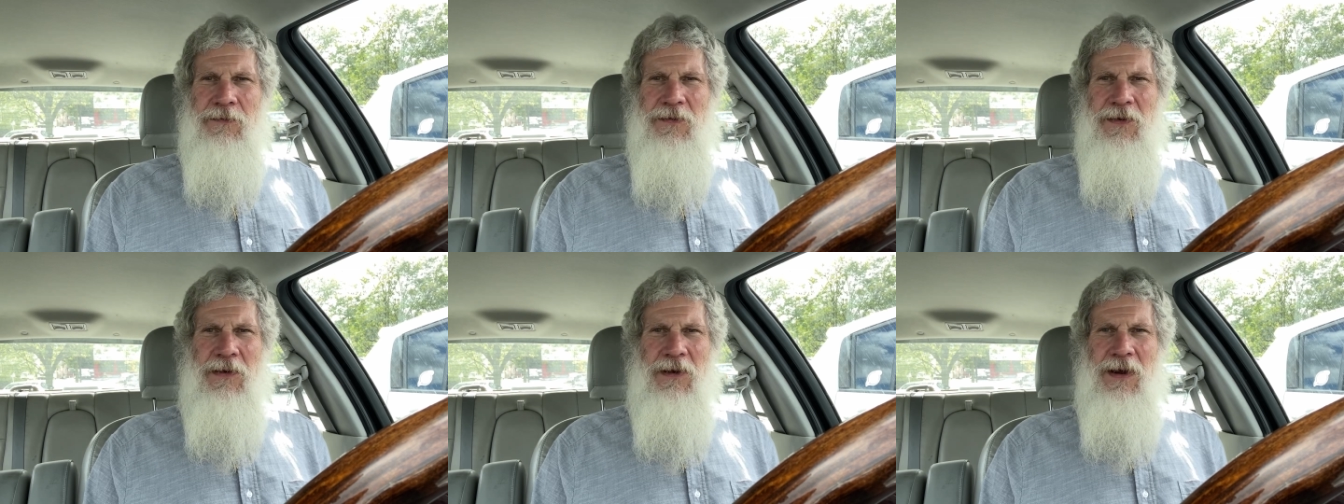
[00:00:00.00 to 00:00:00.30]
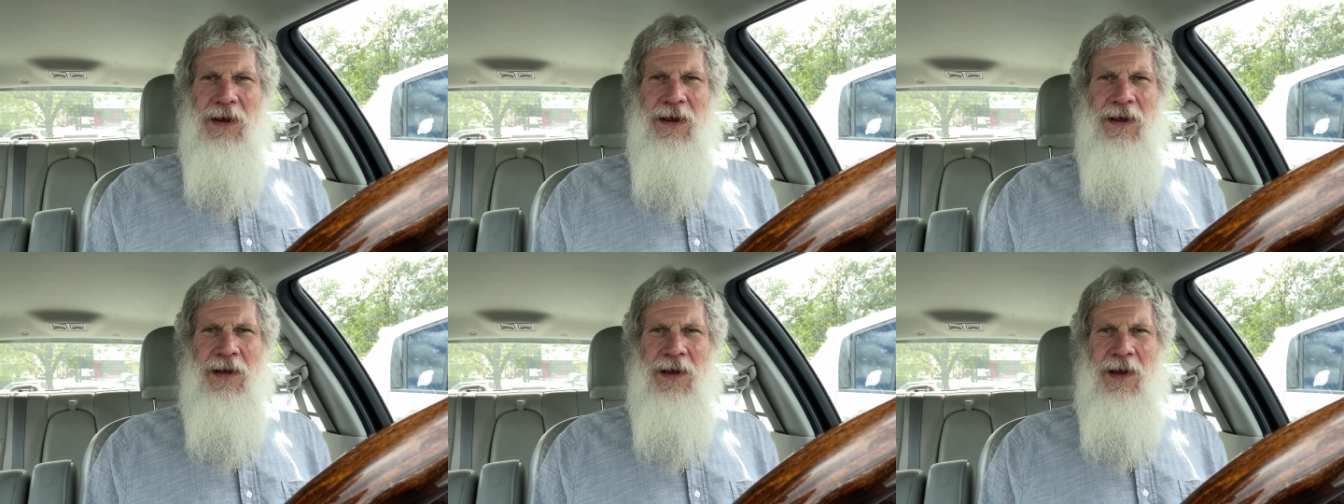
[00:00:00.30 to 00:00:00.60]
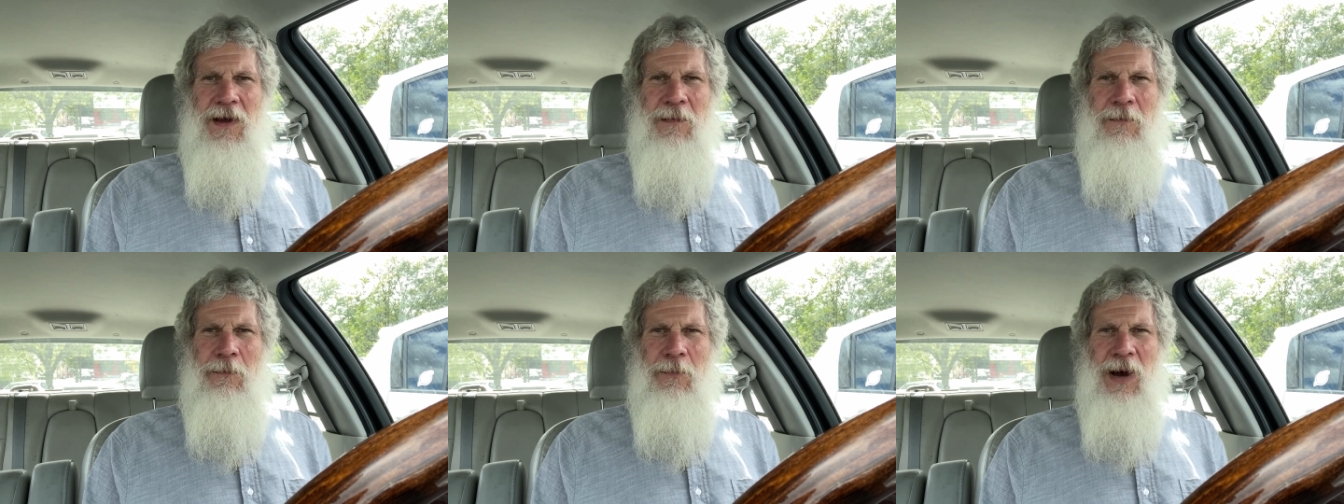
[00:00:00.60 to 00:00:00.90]
Very
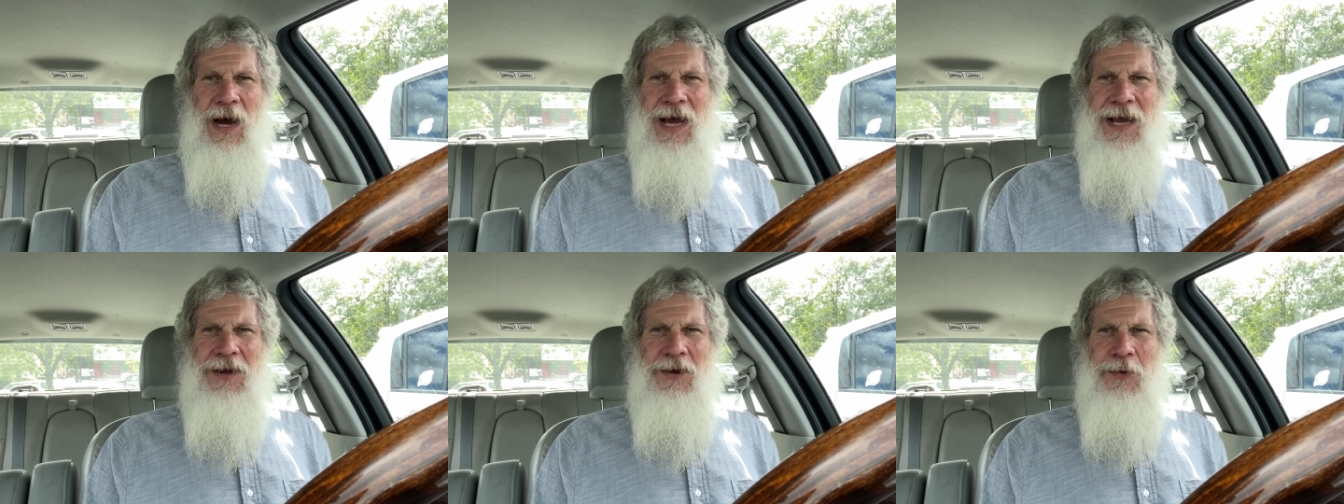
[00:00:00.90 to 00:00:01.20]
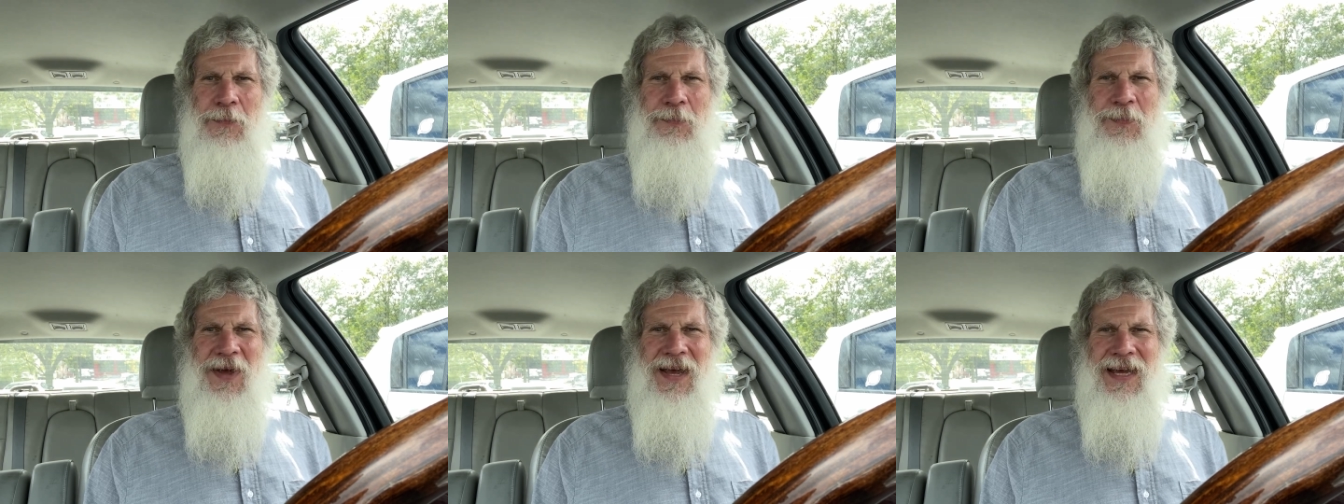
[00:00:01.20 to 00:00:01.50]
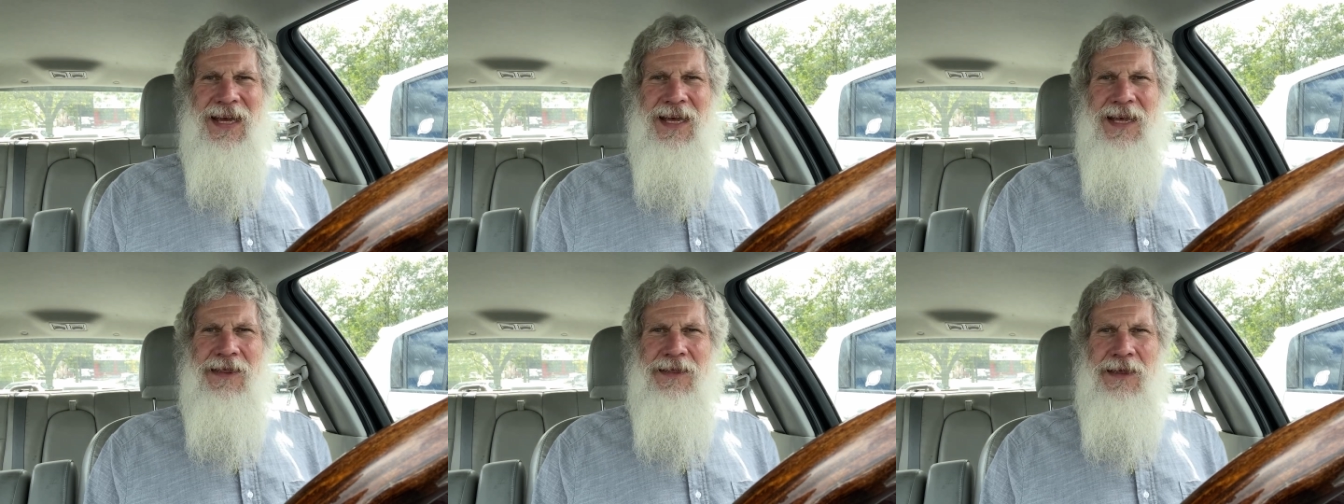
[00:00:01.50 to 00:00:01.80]
minor,
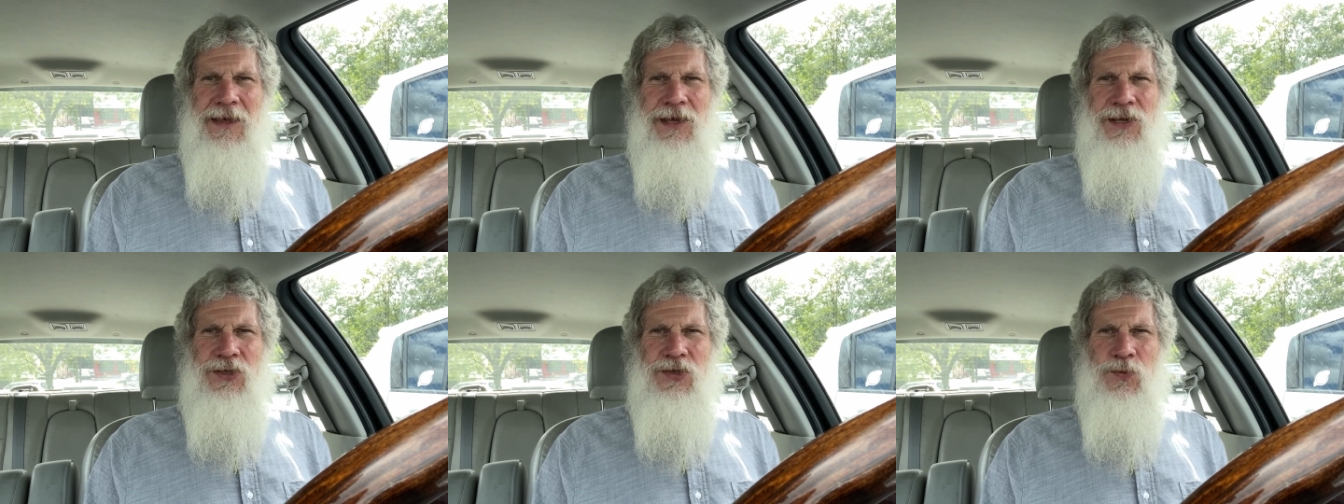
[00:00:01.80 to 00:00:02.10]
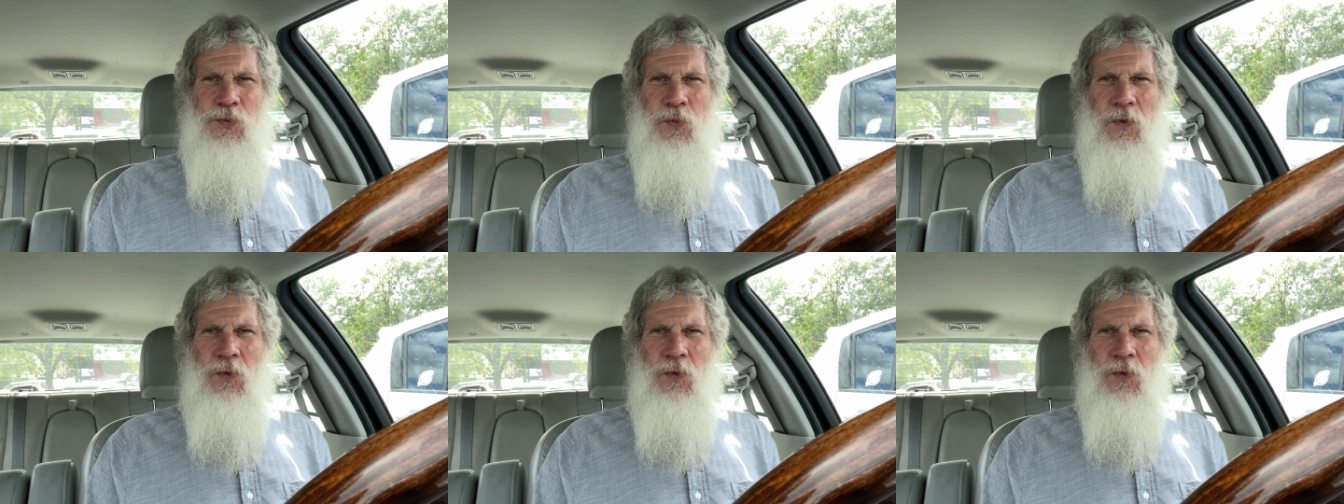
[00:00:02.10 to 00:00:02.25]
picky things.